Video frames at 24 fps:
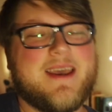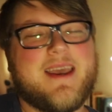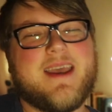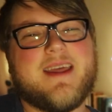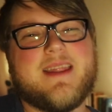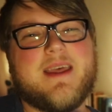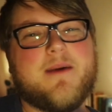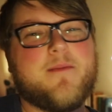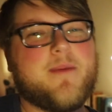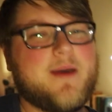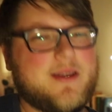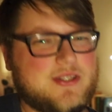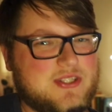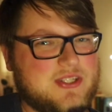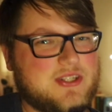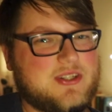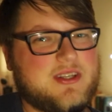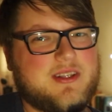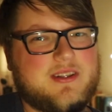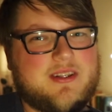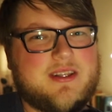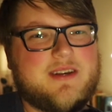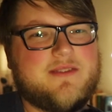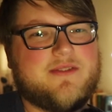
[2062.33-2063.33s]
And they
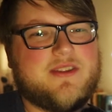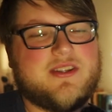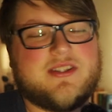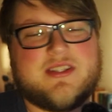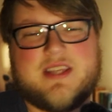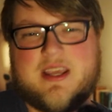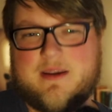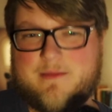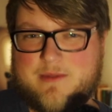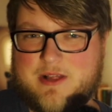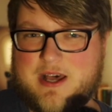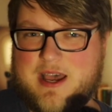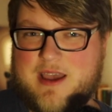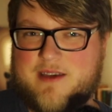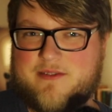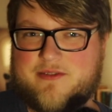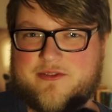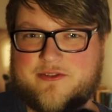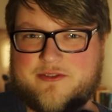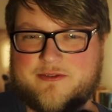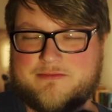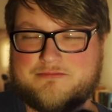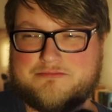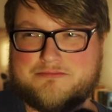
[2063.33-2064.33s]
basically live the same
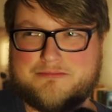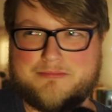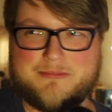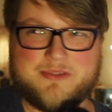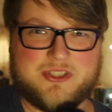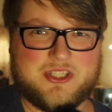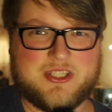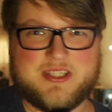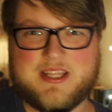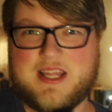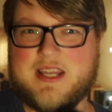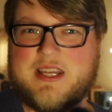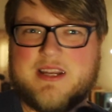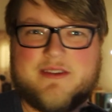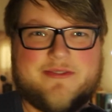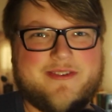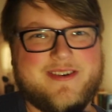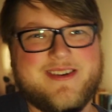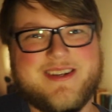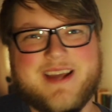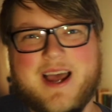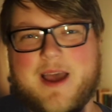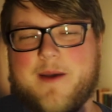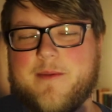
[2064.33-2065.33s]
life, just at
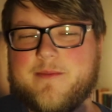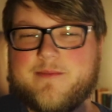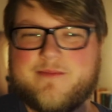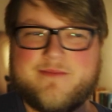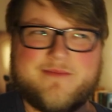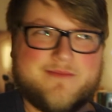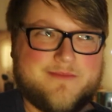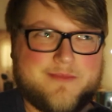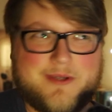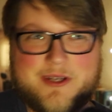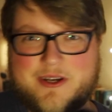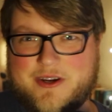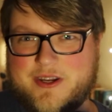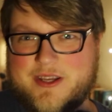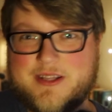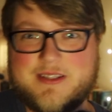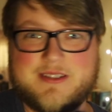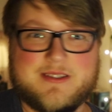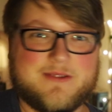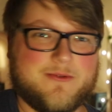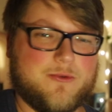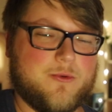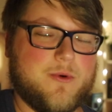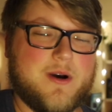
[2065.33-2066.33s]
different time
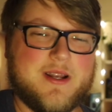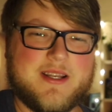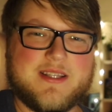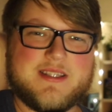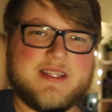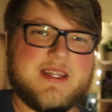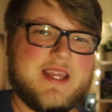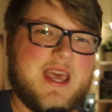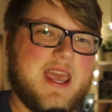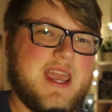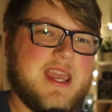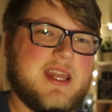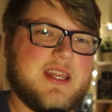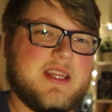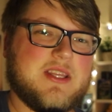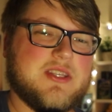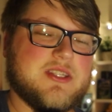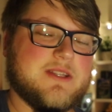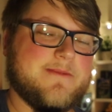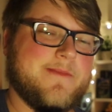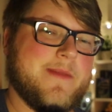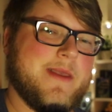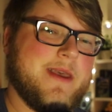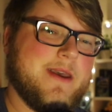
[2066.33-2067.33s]
periods. One is in the
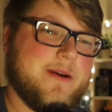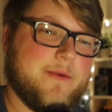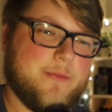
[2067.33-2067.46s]
80s.